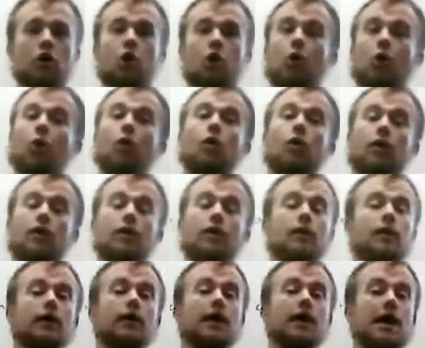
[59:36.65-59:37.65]

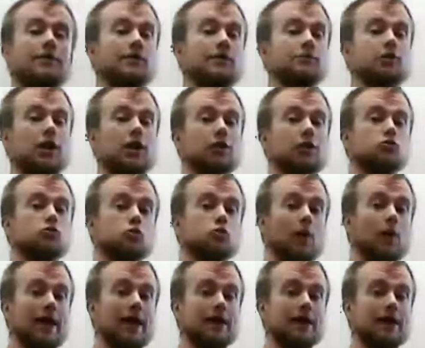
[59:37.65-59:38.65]
Or if I'm trying to lose
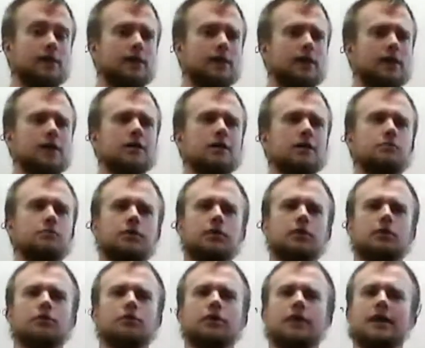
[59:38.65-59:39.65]
weight, it'd be really,
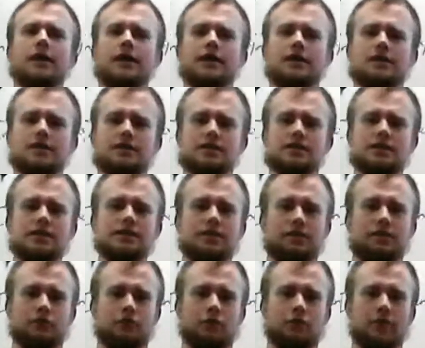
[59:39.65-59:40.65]
really
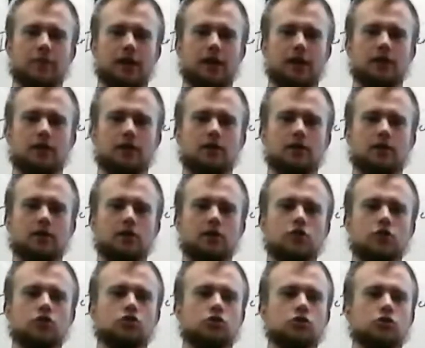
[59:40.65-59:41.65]
inconsistent for me
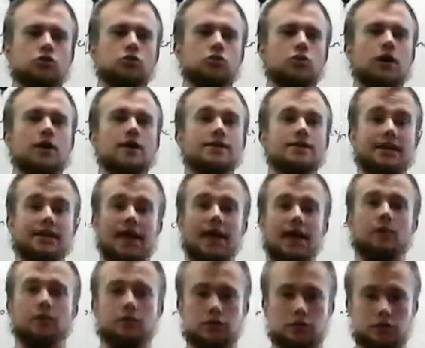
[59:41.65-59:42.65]
to
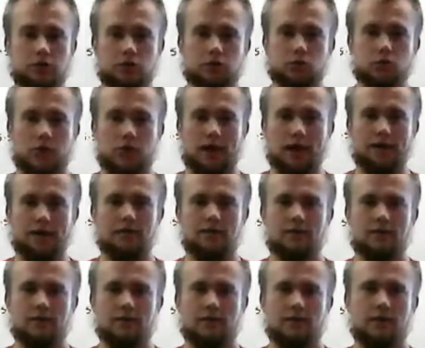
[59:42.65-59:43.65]
say I want to lose
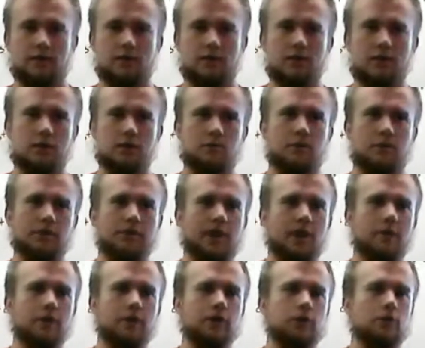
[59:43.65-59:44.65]
weight, but
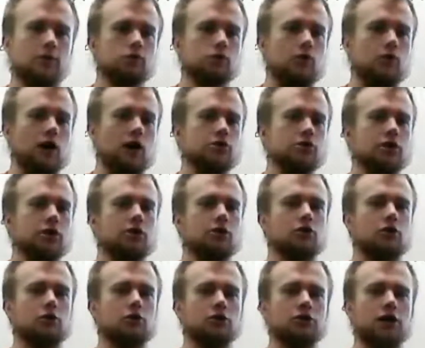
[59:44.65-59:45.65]
then when no one's
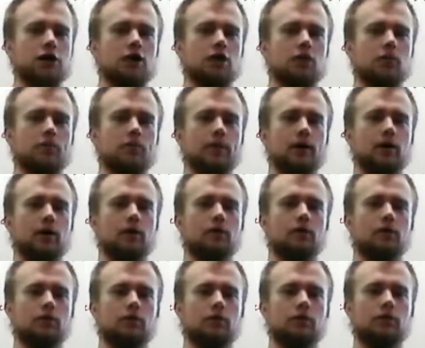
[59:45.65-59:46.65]
watching, go to Taco
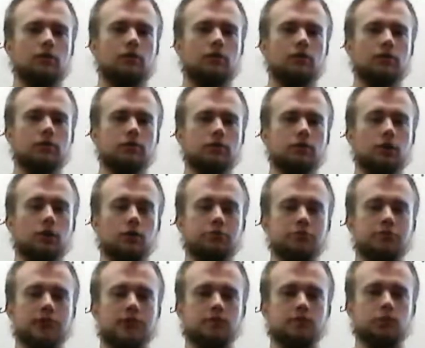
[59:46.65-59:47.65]
Bell,
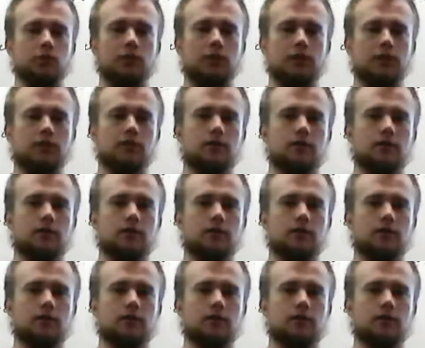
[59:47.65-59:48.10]
3 times a week.